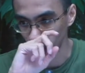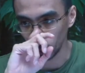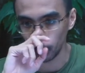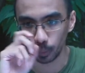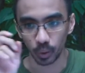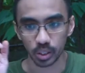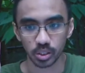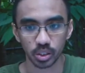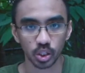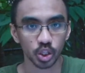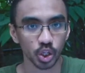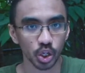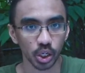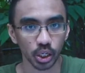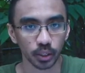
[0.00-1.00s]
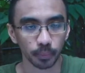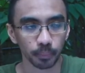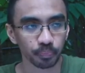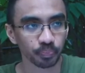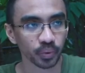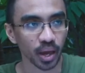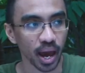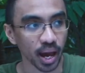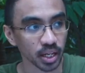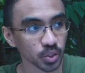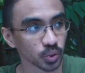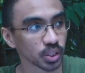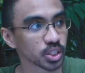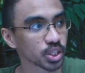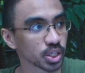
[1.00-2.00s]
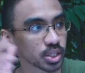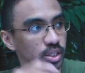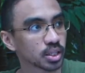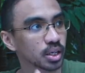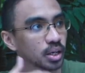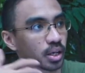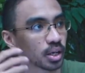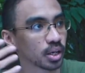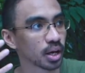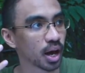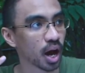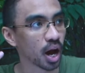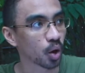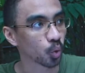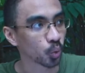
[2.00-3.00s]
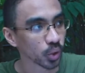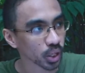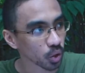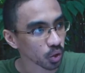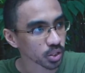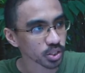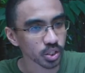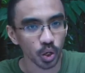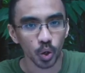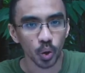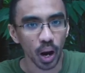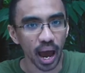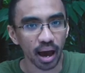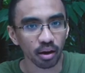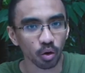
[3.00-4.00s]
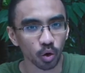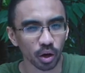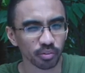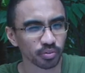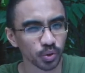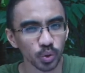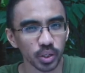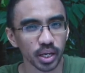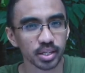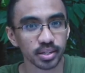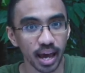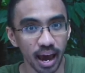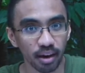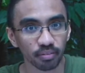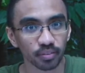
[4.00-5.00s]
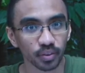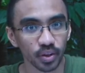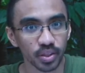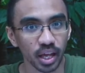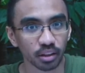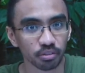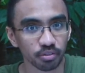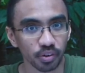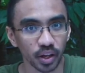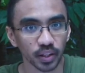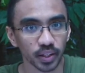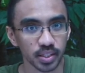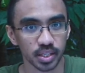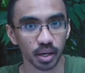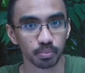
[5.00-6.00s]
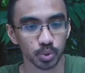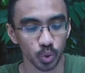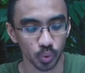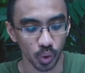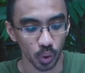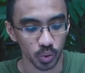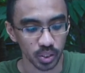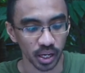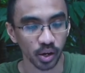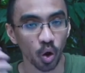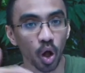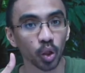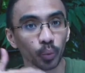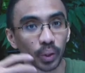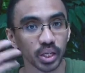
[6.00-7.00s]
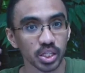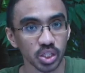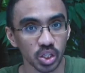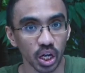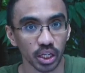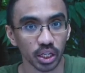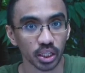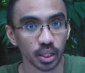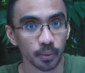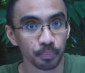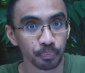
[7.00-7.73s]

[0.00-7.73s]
was good, actually just a week or so, or a few days after that failed attempt to roast, I already started